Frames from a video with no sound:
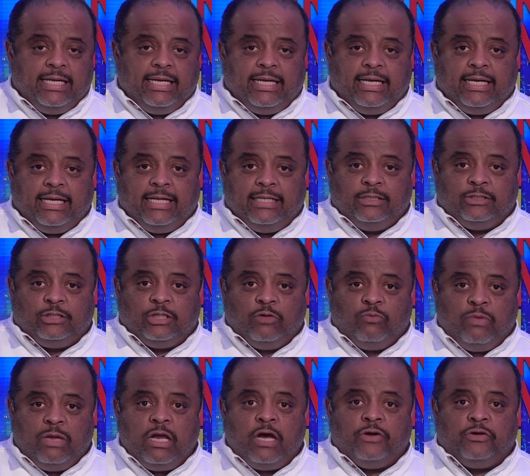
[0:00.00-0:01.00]
Uh, and so
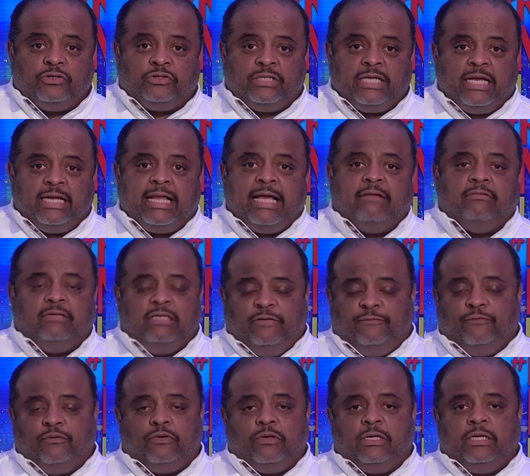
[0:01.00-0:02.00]
we understand how
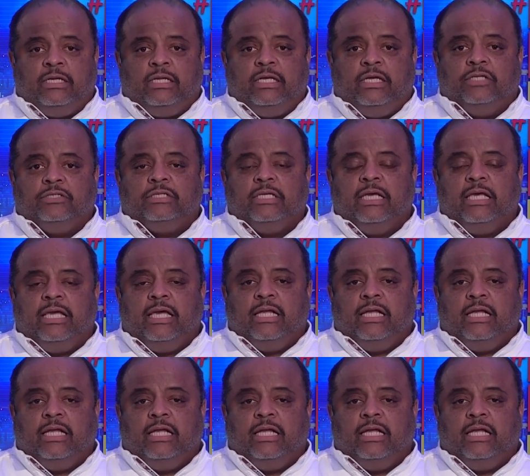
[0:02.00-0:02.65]
difficult it is.